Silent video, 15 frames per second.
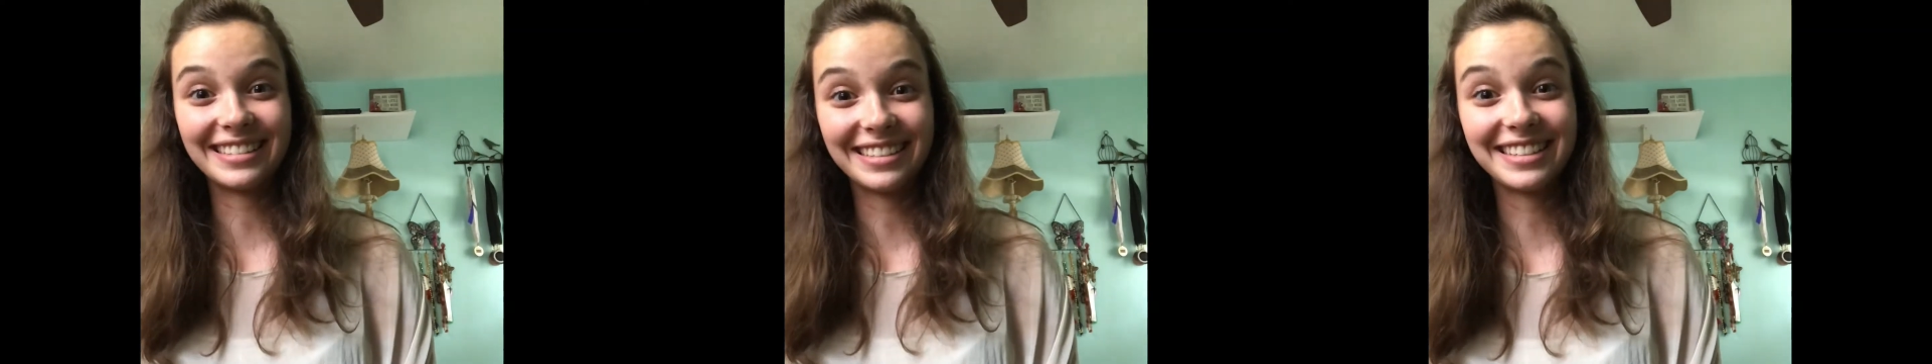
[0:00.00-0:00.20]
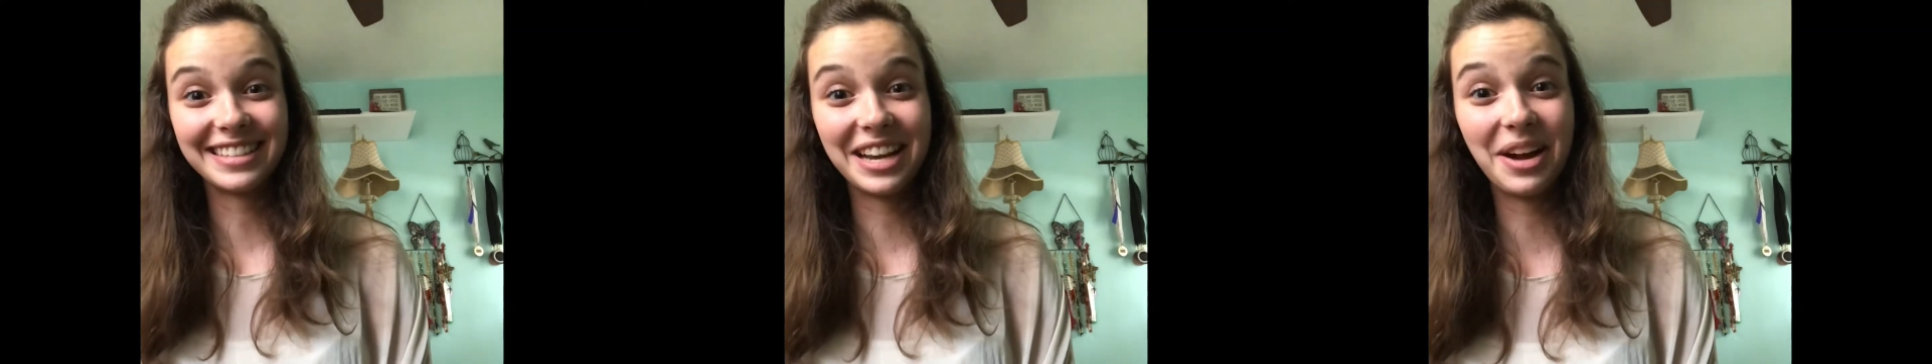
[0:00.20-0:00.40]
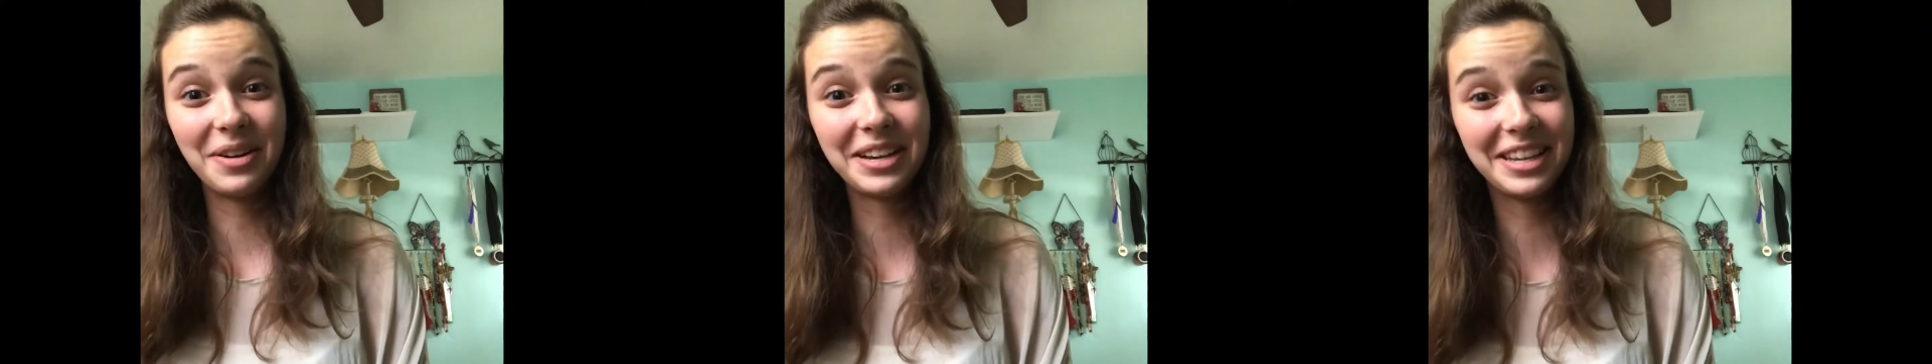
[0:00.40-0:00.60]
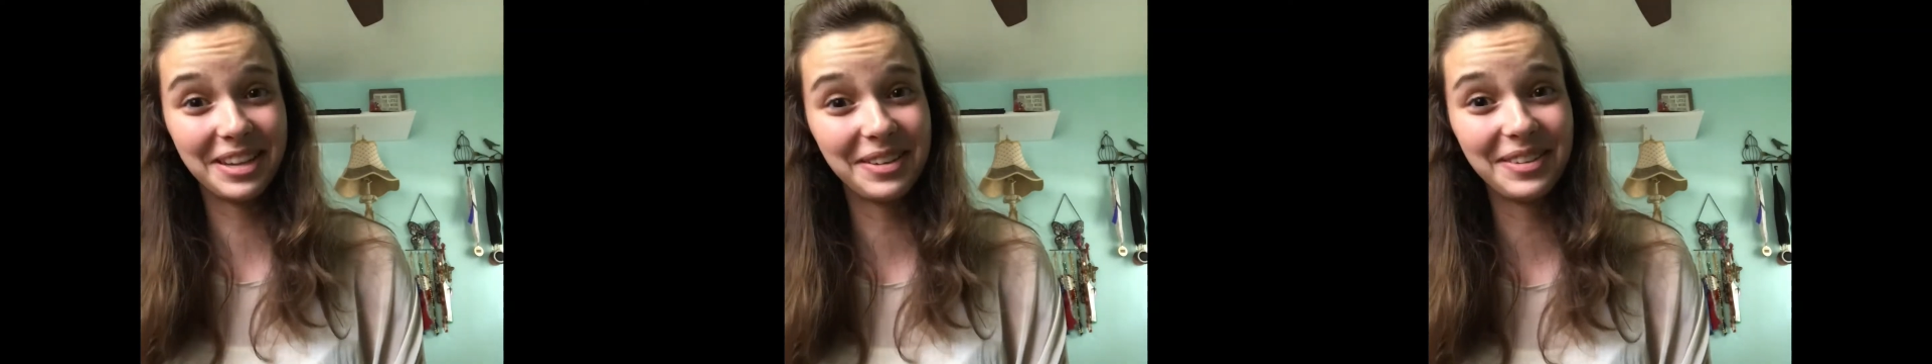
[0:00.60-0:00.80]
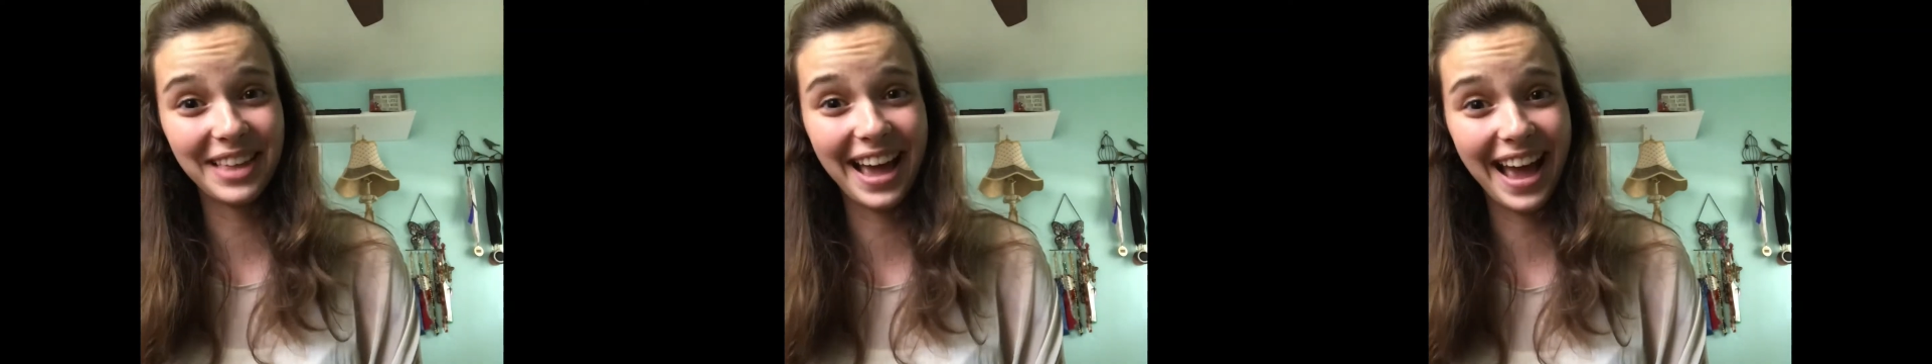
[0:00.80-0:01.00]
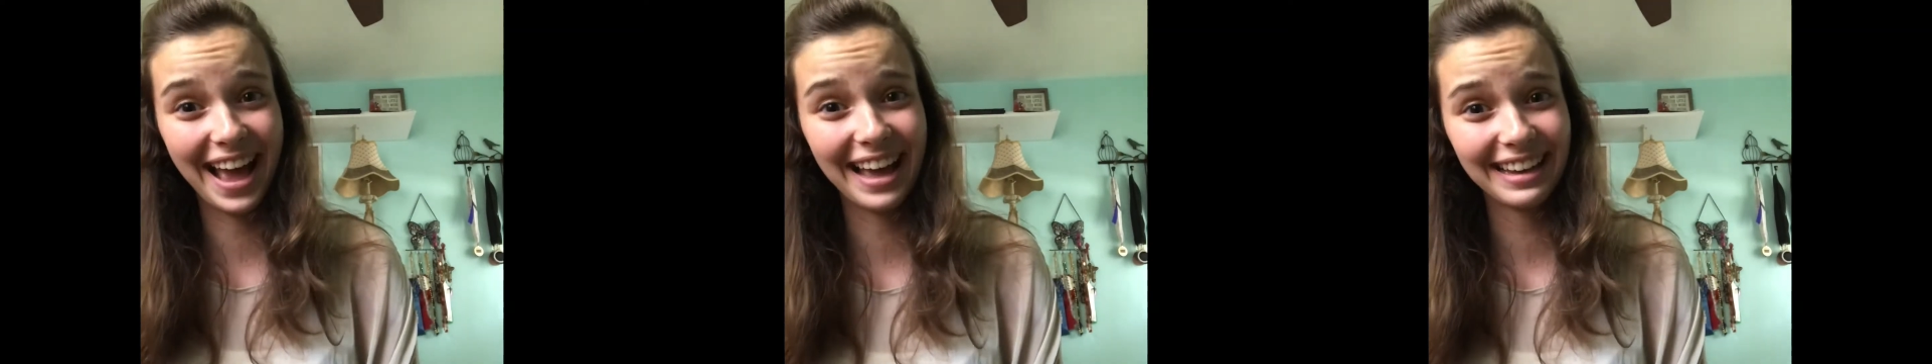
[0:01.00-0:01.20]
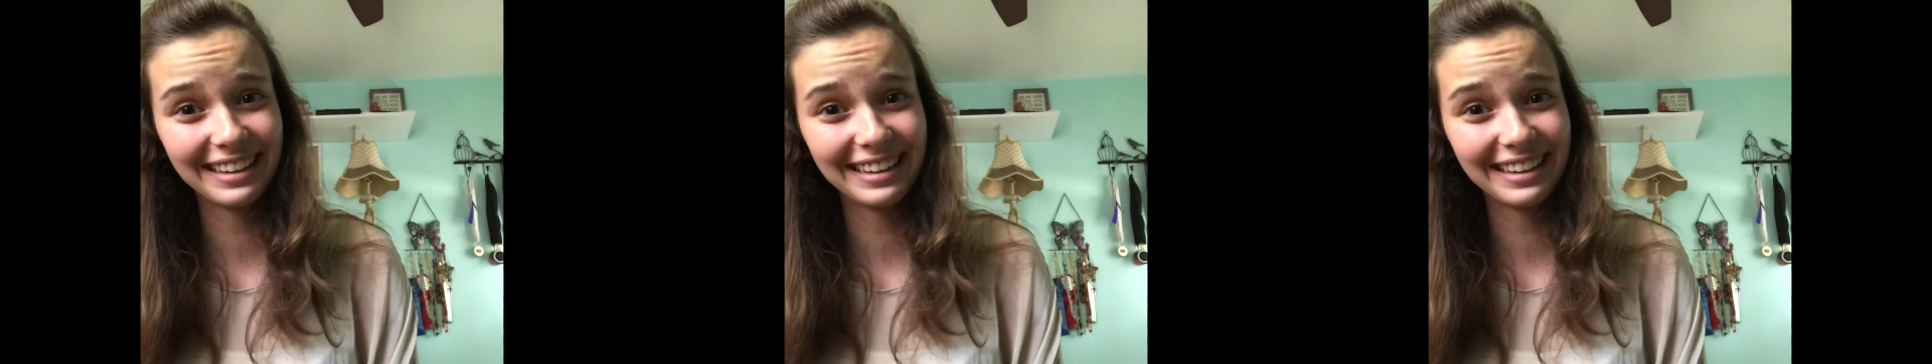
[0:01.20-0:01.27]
Shall we do that?